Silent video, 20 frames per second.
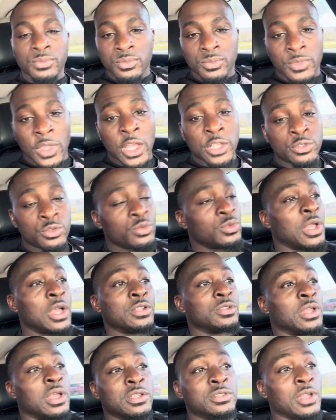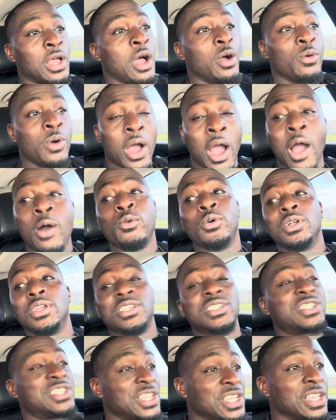That's what that's, I want. I want to
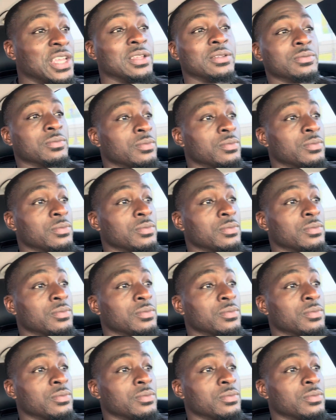see it.